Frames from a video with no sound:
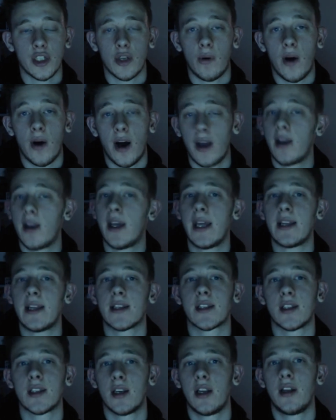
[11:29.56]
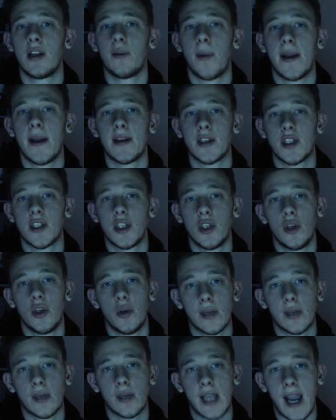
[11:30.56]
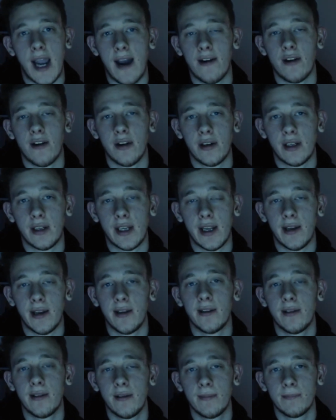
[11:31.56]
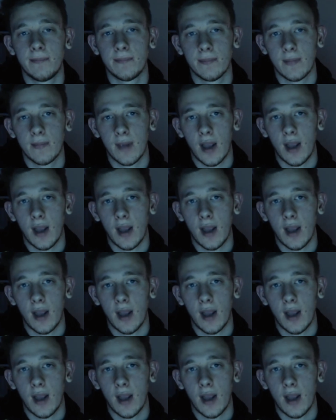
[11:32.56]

So I instantly went to Karen Gillan,